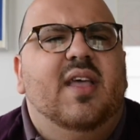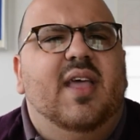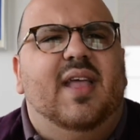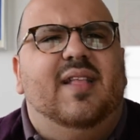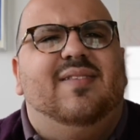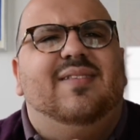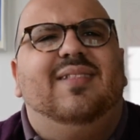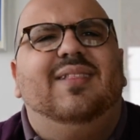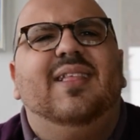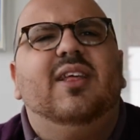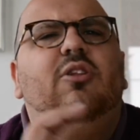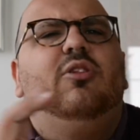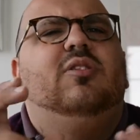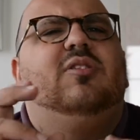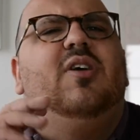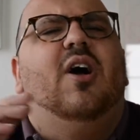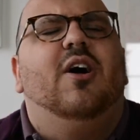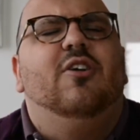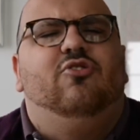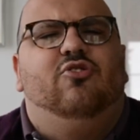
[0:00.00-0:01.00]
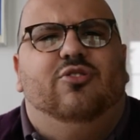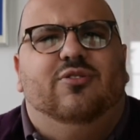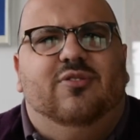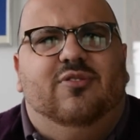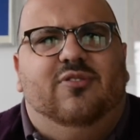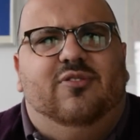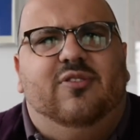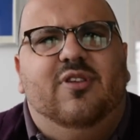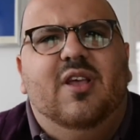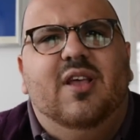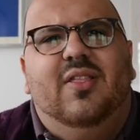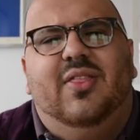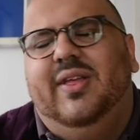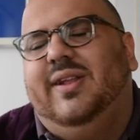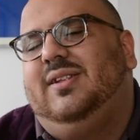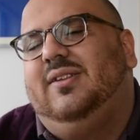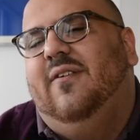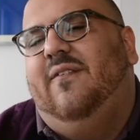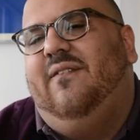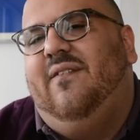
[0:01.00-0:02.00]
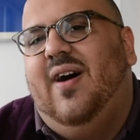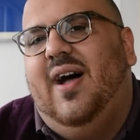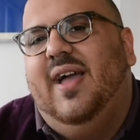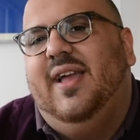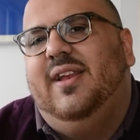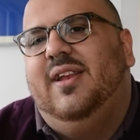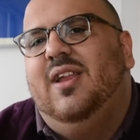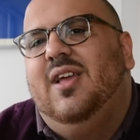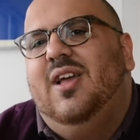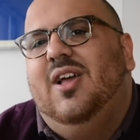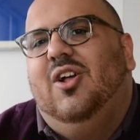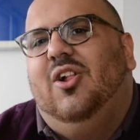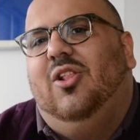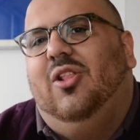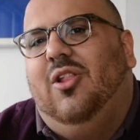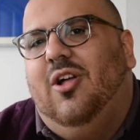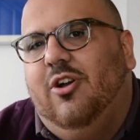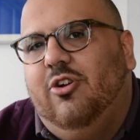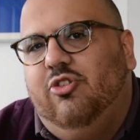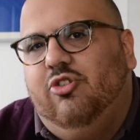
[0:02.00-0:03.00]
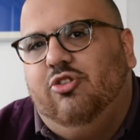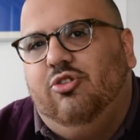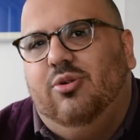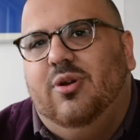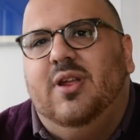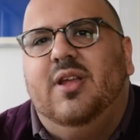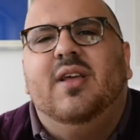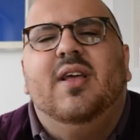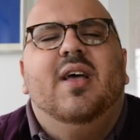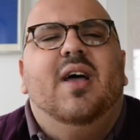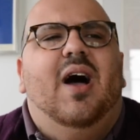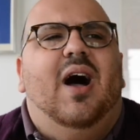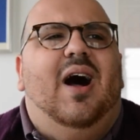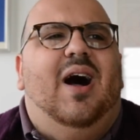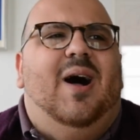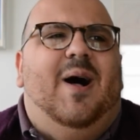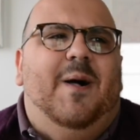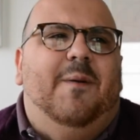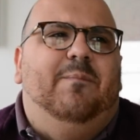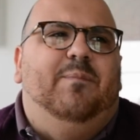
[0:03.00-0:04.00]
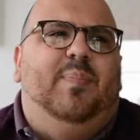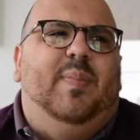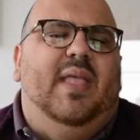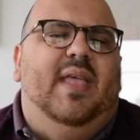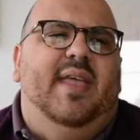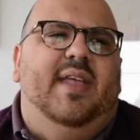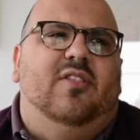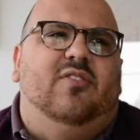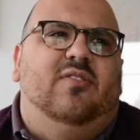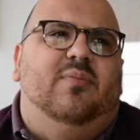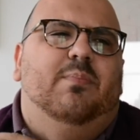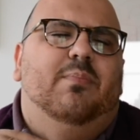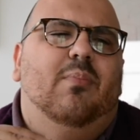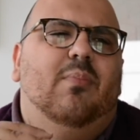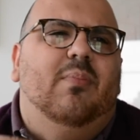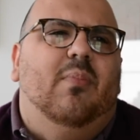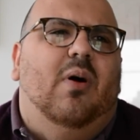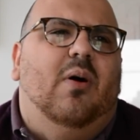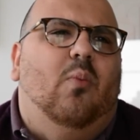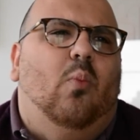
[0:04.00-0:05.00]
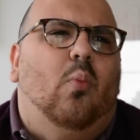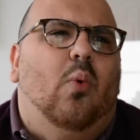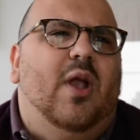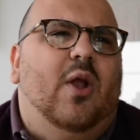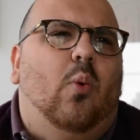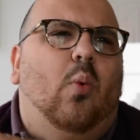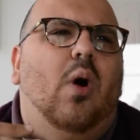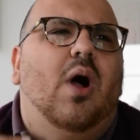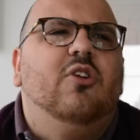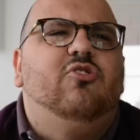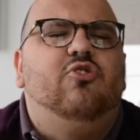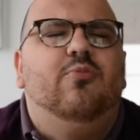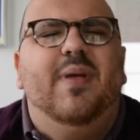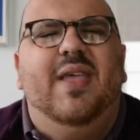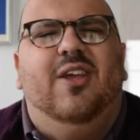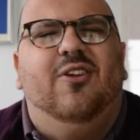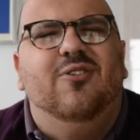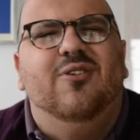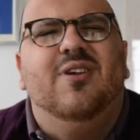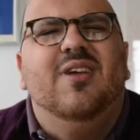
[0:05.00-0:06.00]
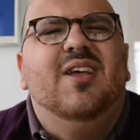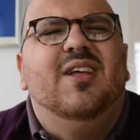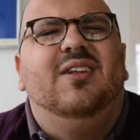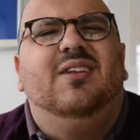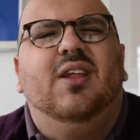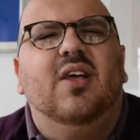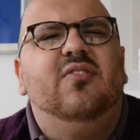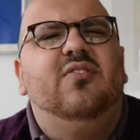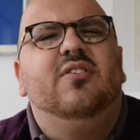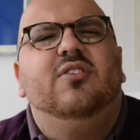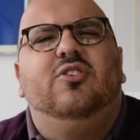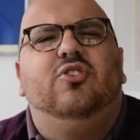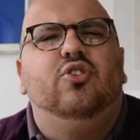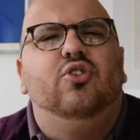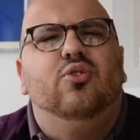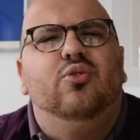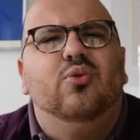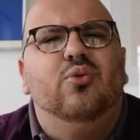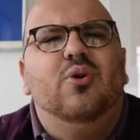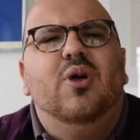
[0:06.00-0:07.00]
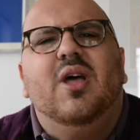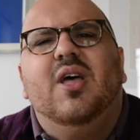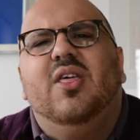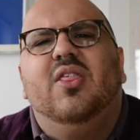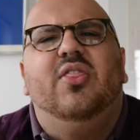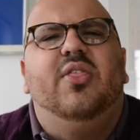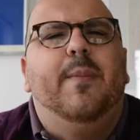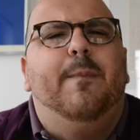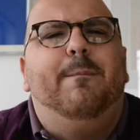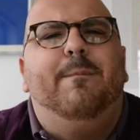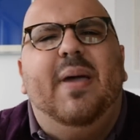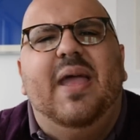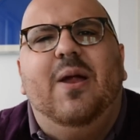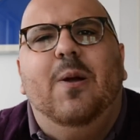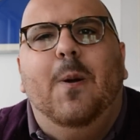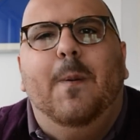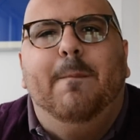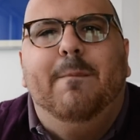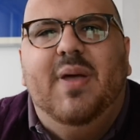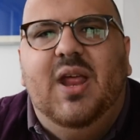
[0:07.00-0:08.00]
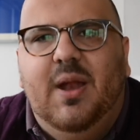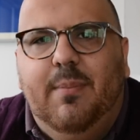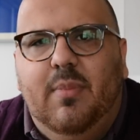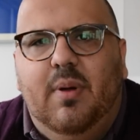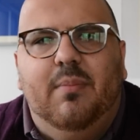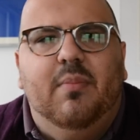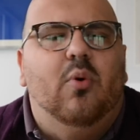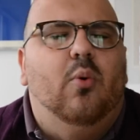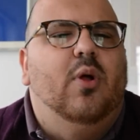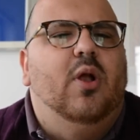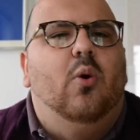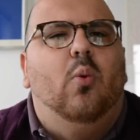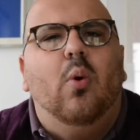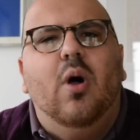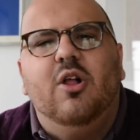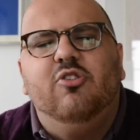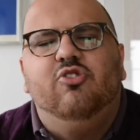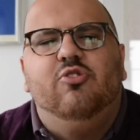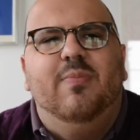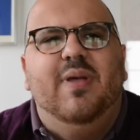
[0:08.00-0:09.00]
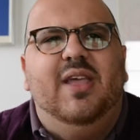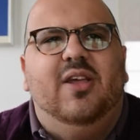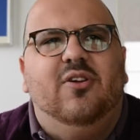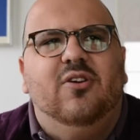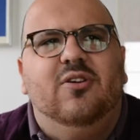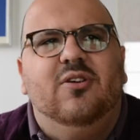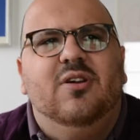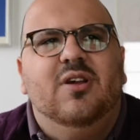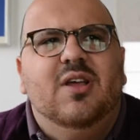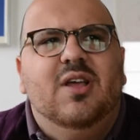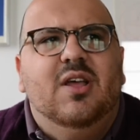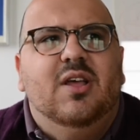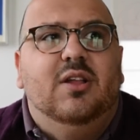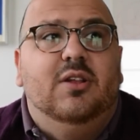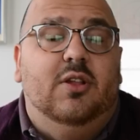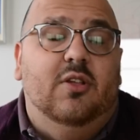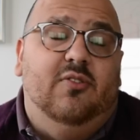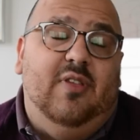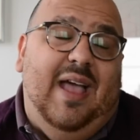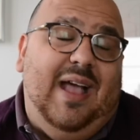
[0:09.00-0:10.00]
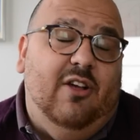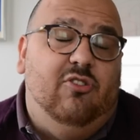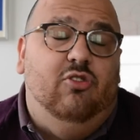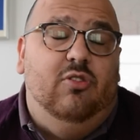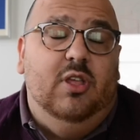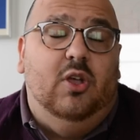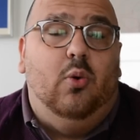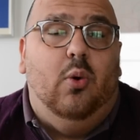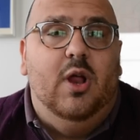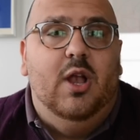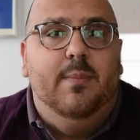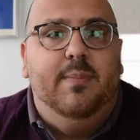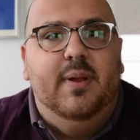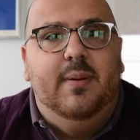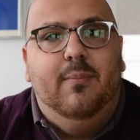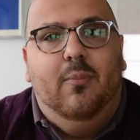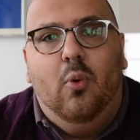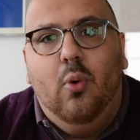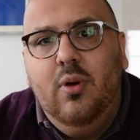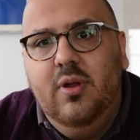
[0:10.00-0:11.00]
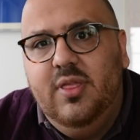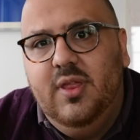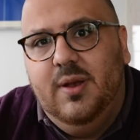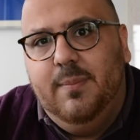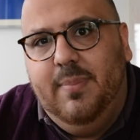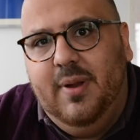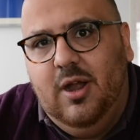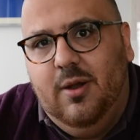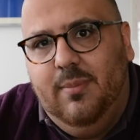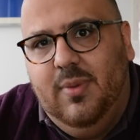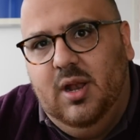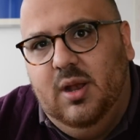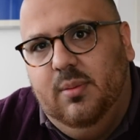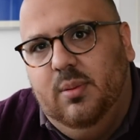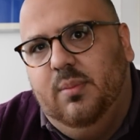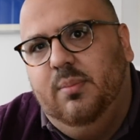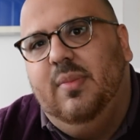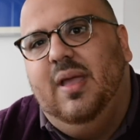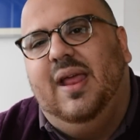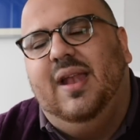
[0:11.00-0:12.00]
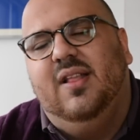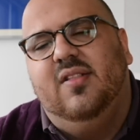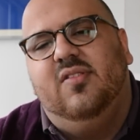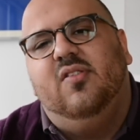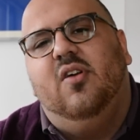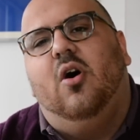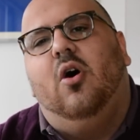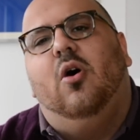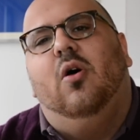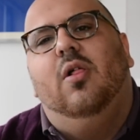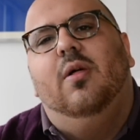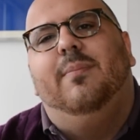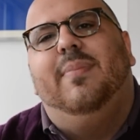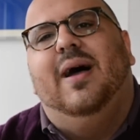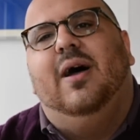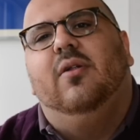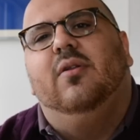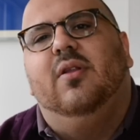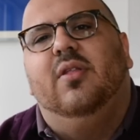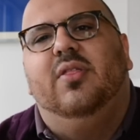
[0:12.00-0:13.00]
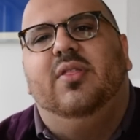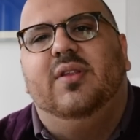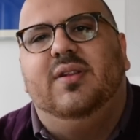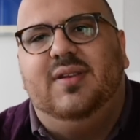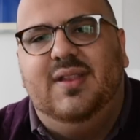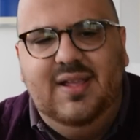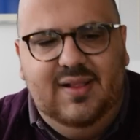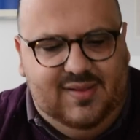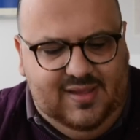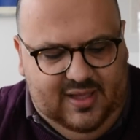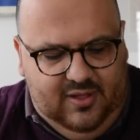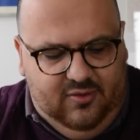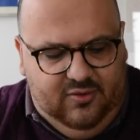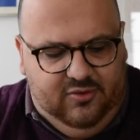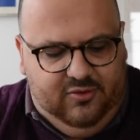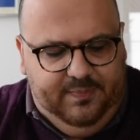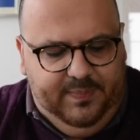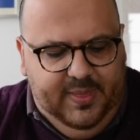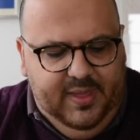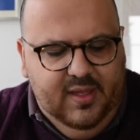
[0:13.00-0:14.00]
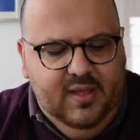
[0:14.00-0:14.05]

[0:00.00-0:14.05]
It's little touches that define luxury. Um, it's when a watchmaker doesn't do the bare minimum. When a watchmaker does actually quite a bit more than a bare minimum, and it's all about the details.